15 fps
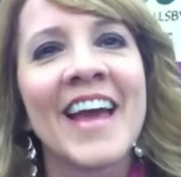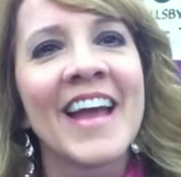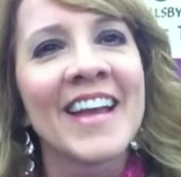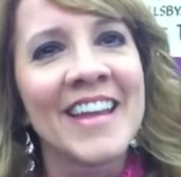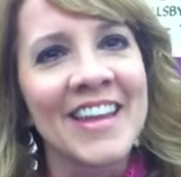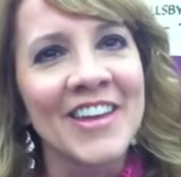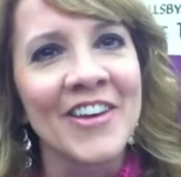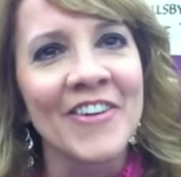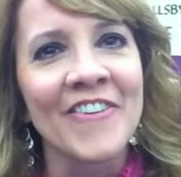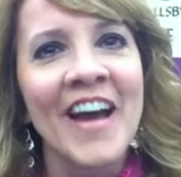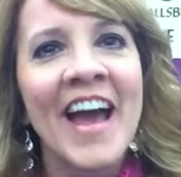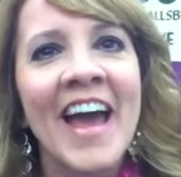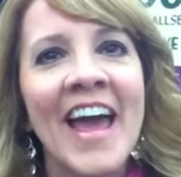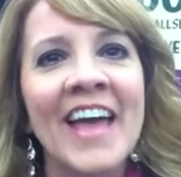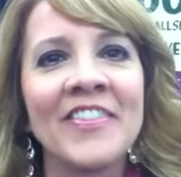Thank you.
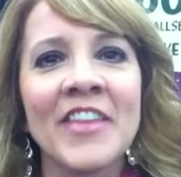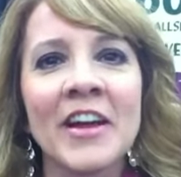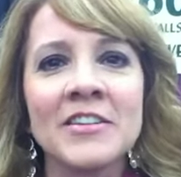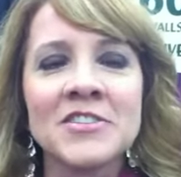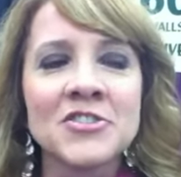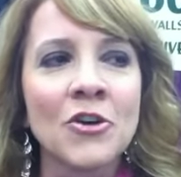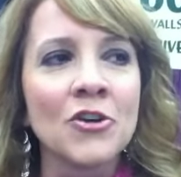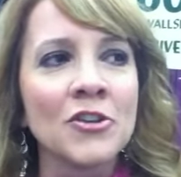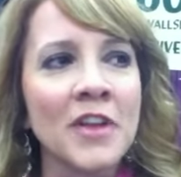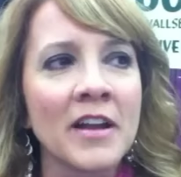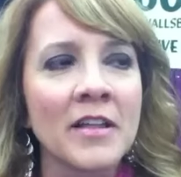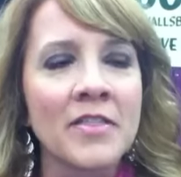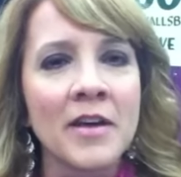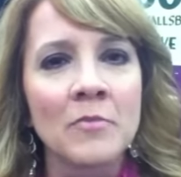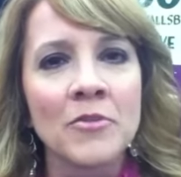All right. And they're sold
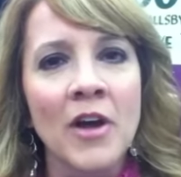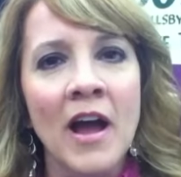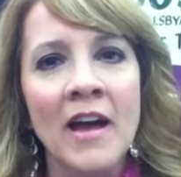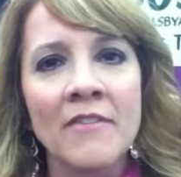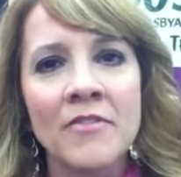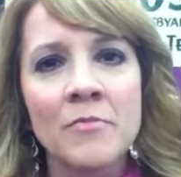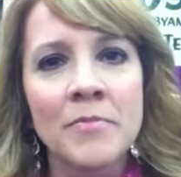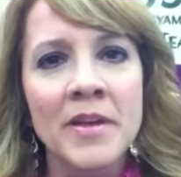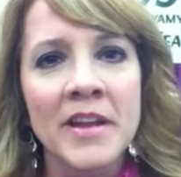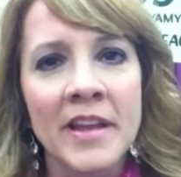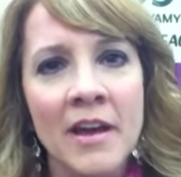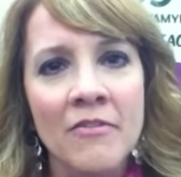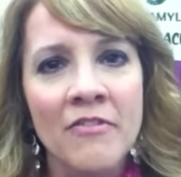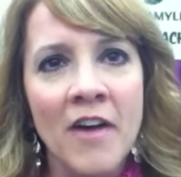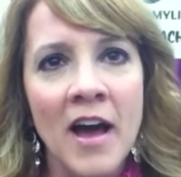on a thumb drive and
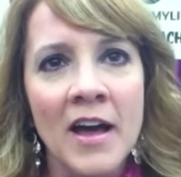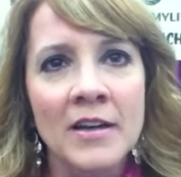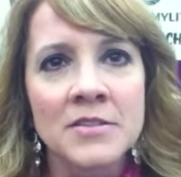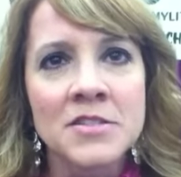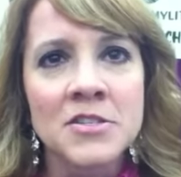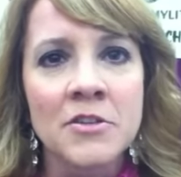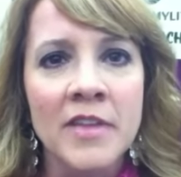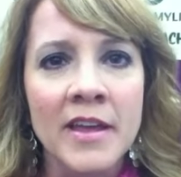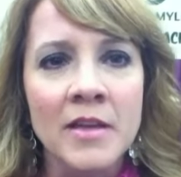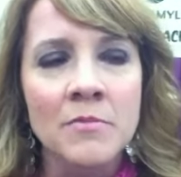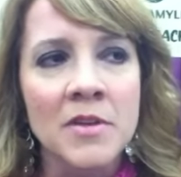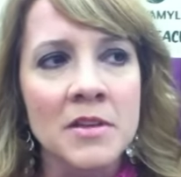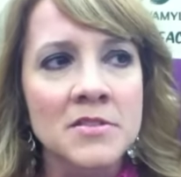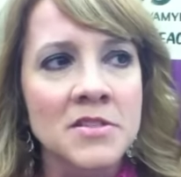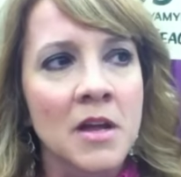PDF files, so they can
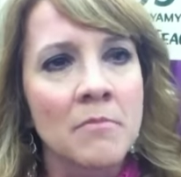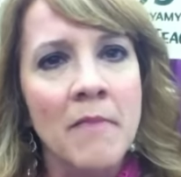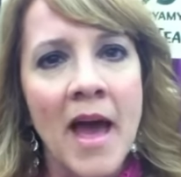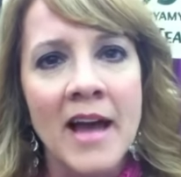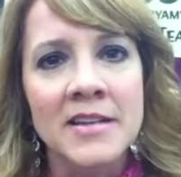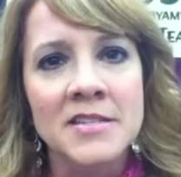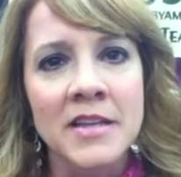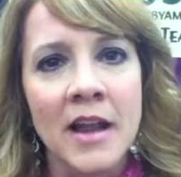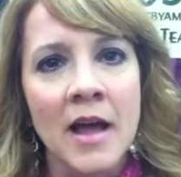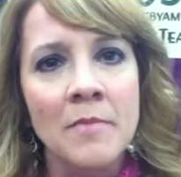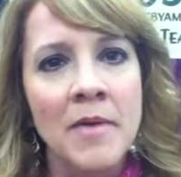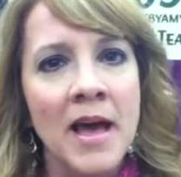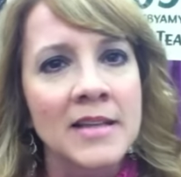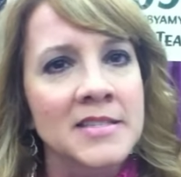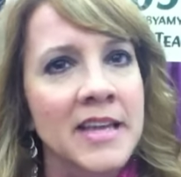be used on Macs and
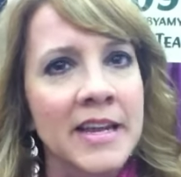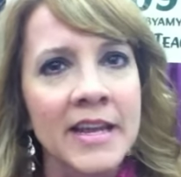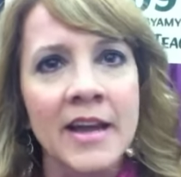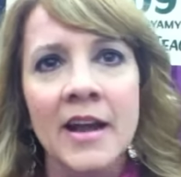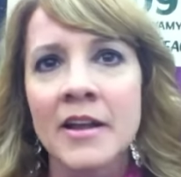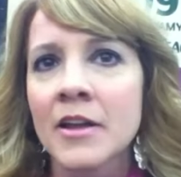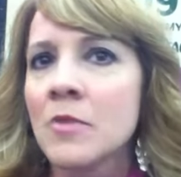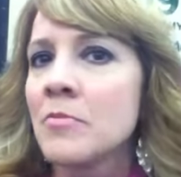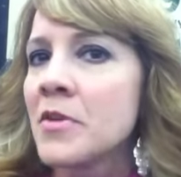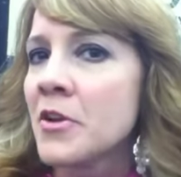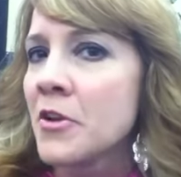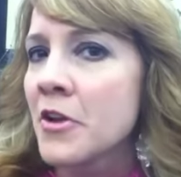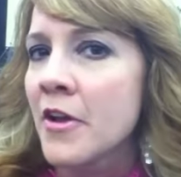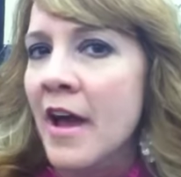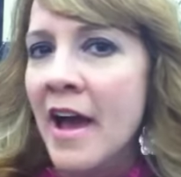iPads, any kind of
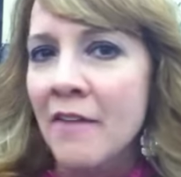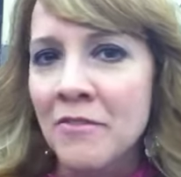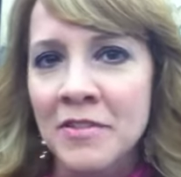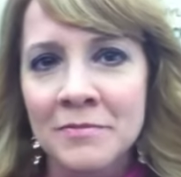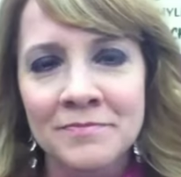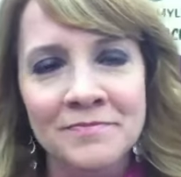computer you have.